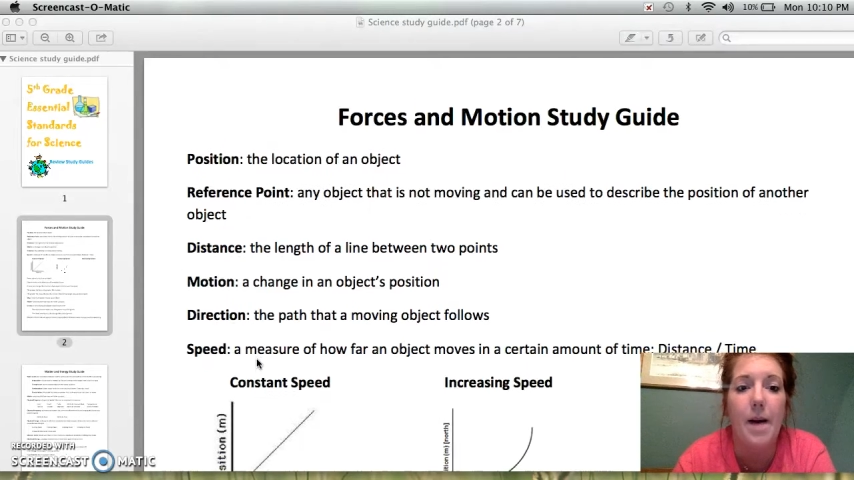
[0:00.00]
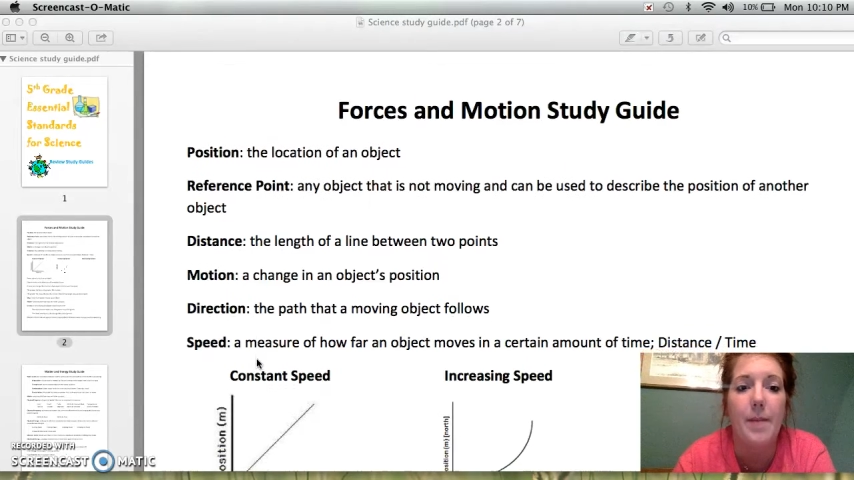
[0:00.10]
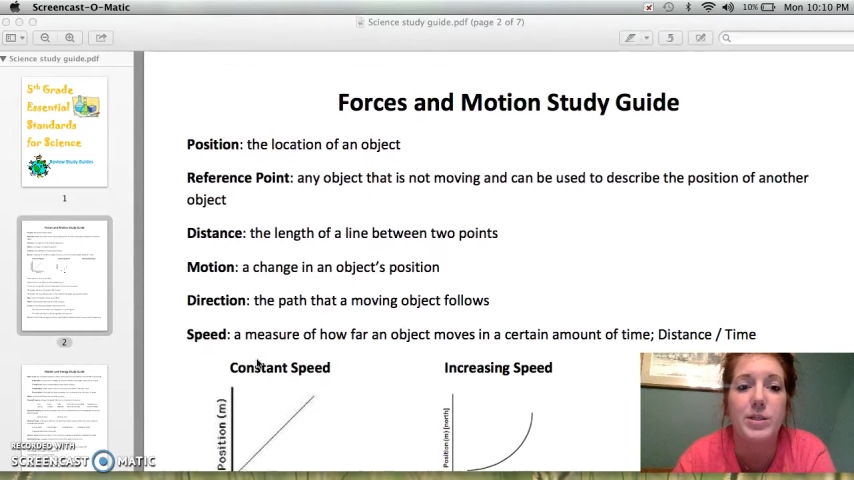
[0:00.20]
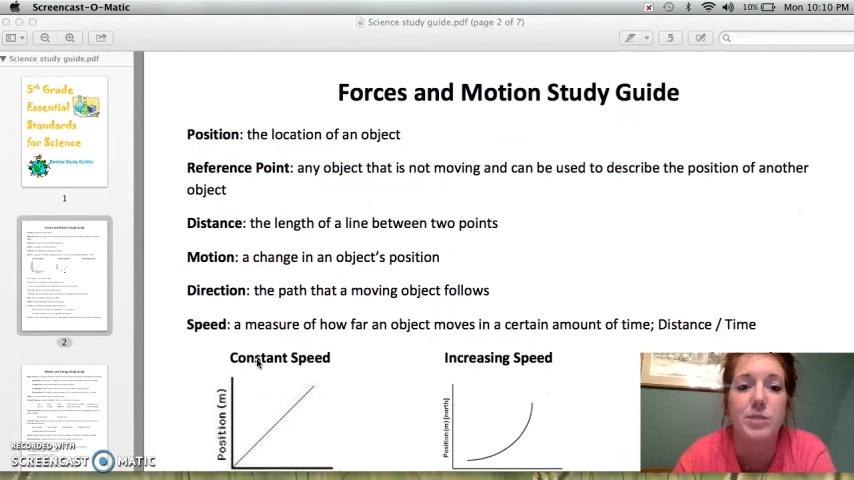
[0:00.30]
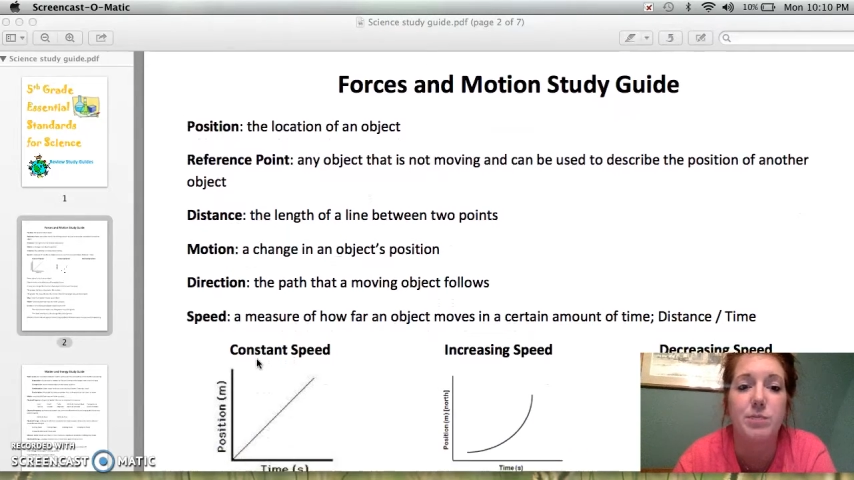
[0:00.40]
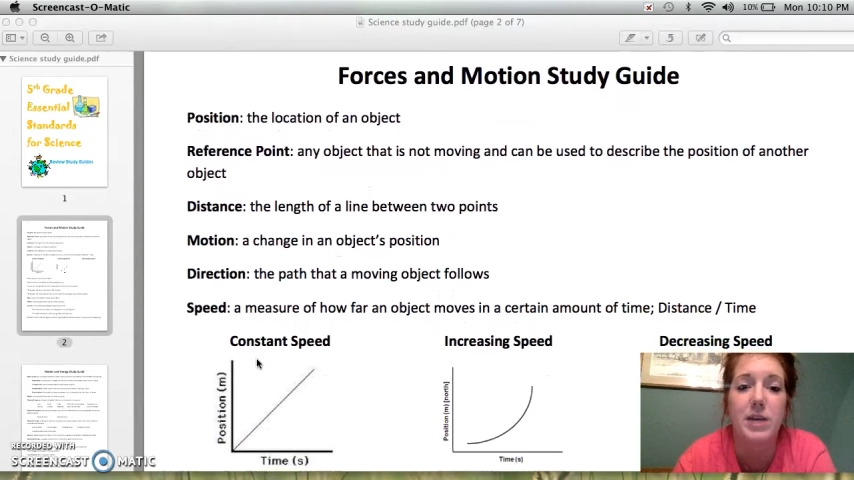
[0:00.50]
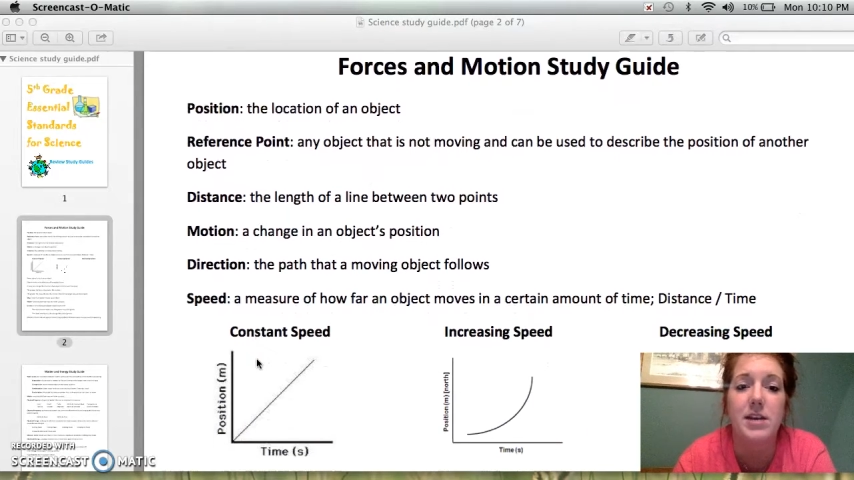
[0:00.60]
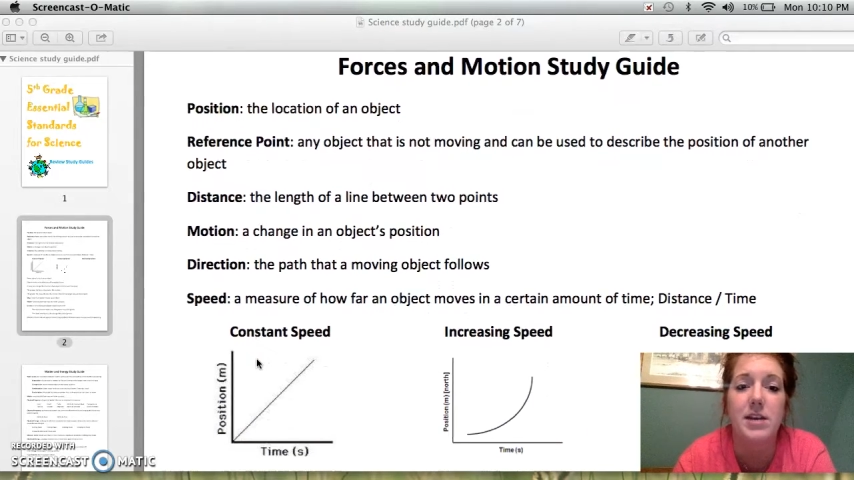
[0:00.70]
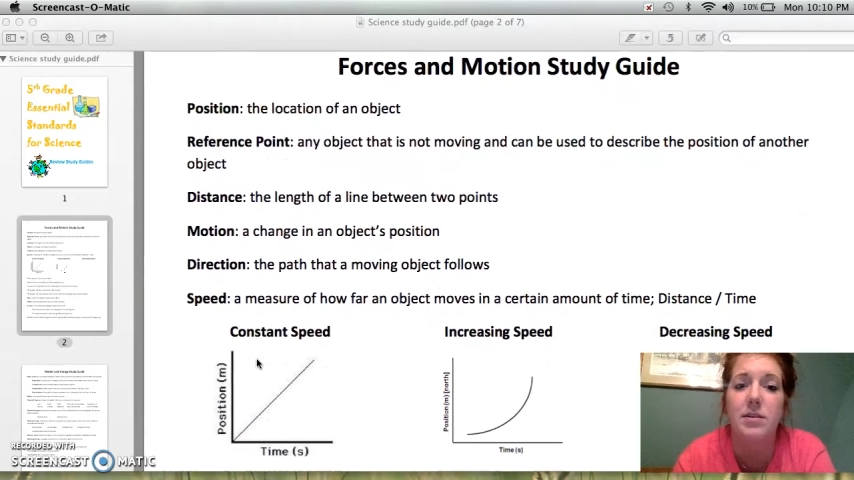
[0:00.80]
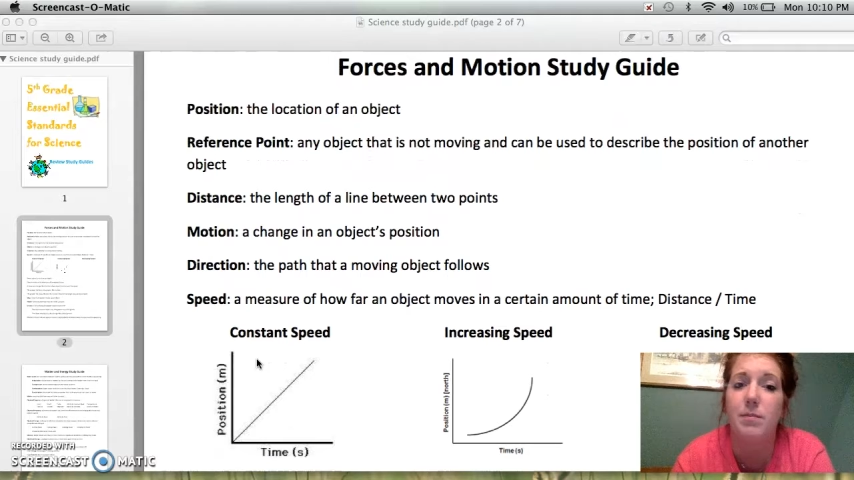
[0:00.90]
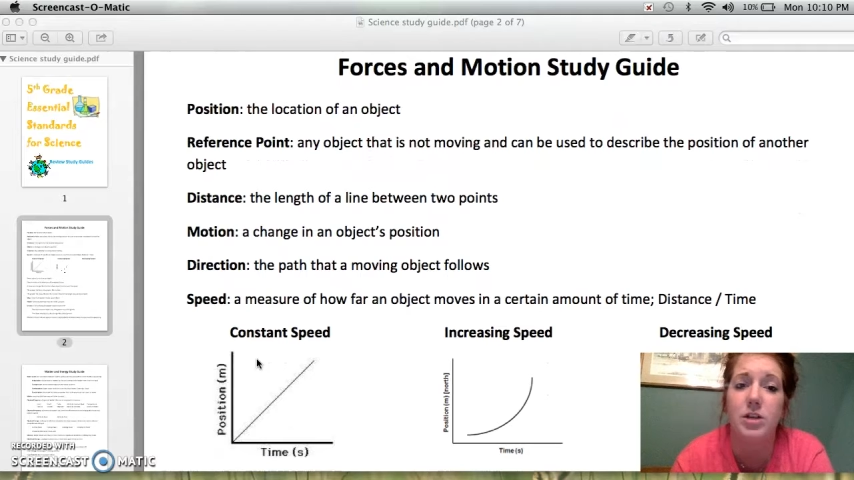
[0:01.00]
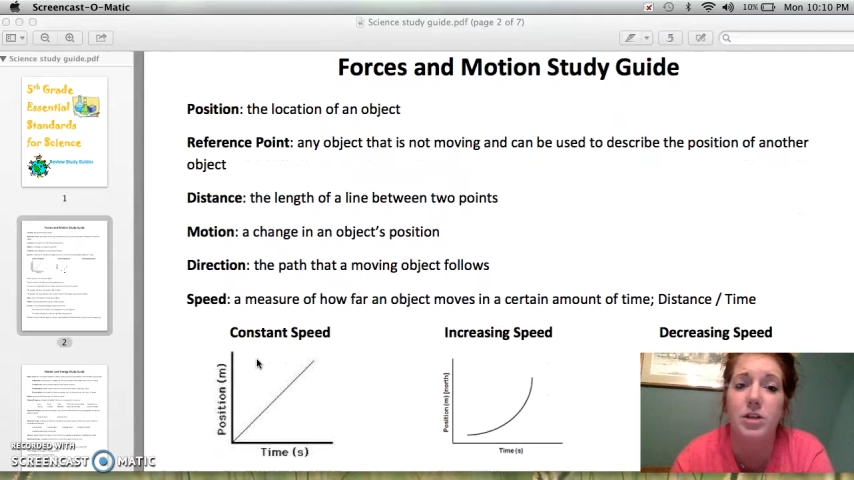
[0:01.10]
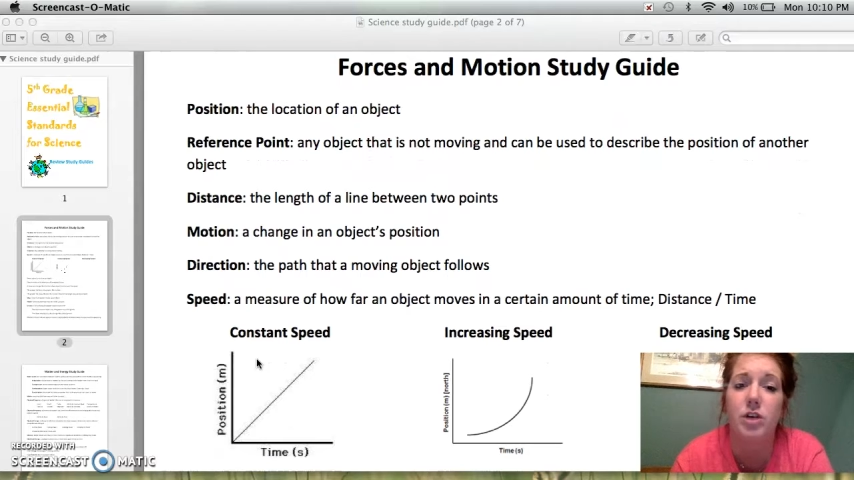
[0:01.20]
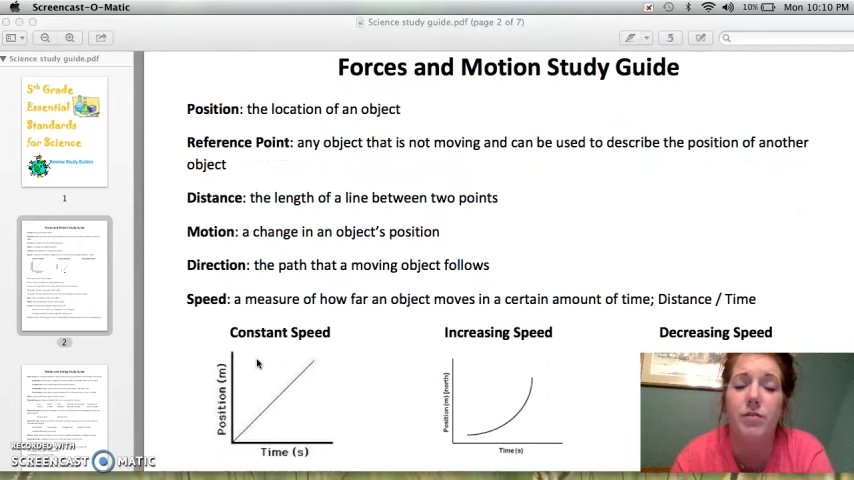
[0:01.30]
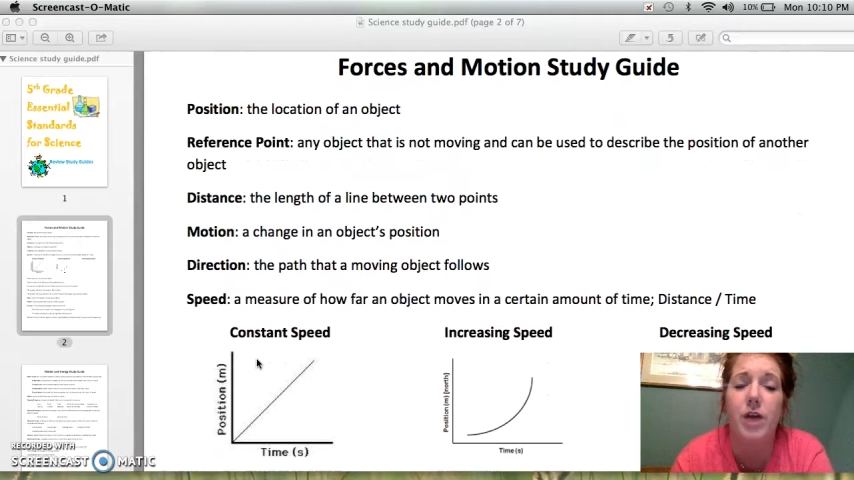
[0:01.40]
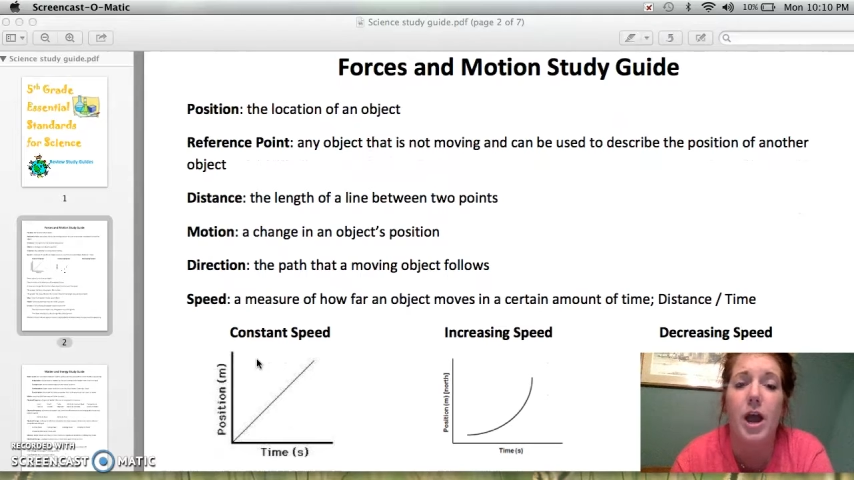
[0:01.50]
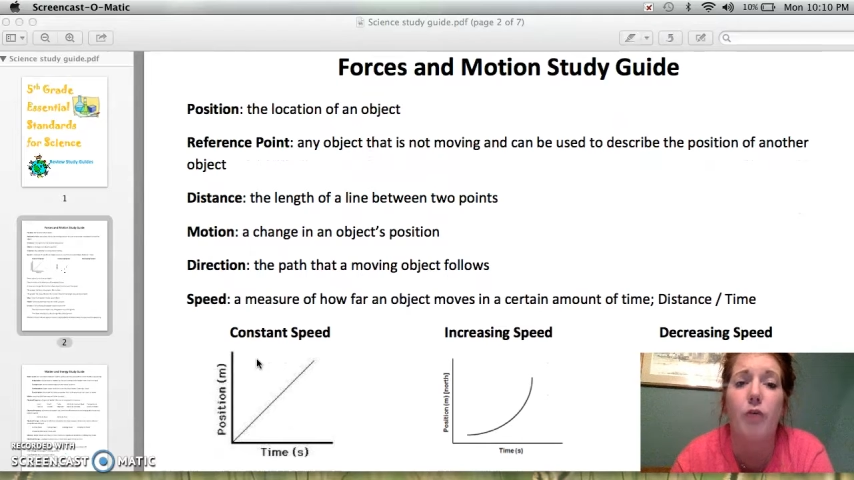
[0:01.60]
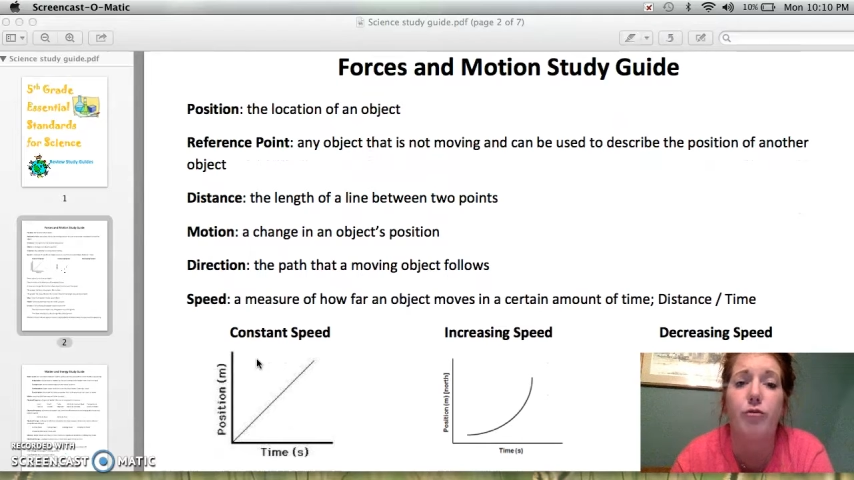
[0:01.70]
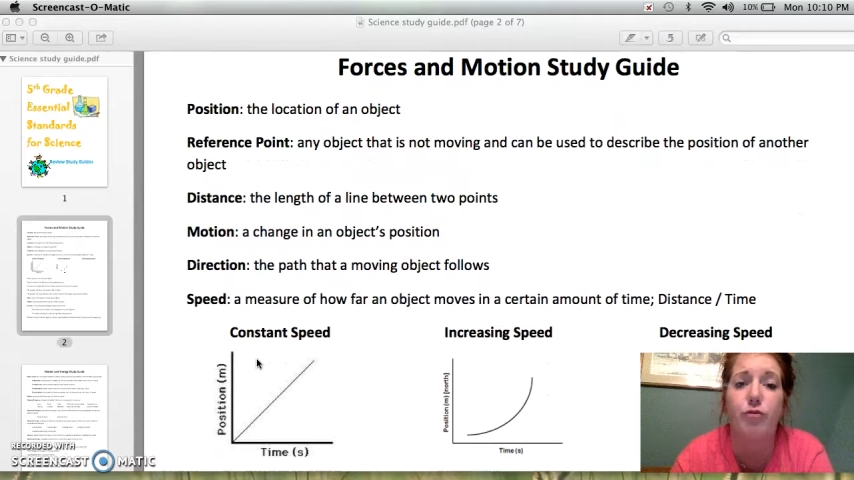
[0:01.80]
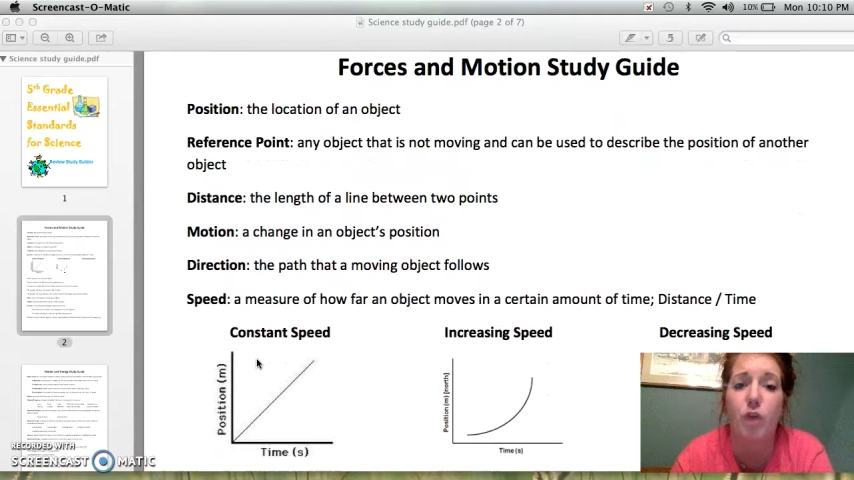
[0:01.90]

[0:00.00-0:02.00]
Speed is a measure of how